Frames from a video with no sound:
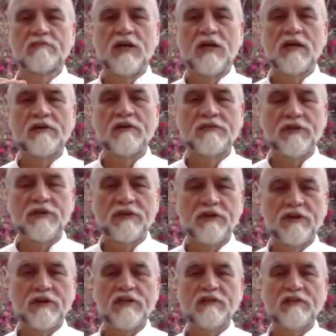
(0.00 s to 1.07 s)

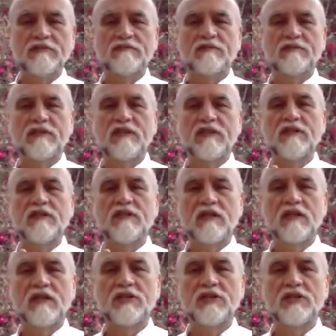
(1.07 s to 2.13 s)
Mahavira in the
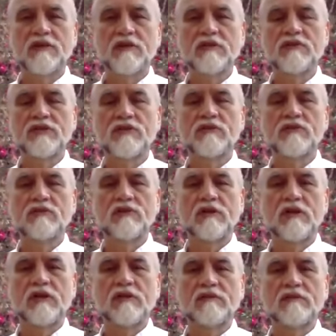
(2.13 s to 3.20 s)
Acharanga
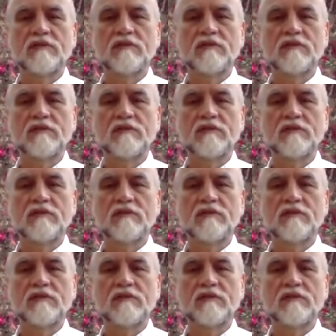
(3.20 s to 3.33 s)
Sutra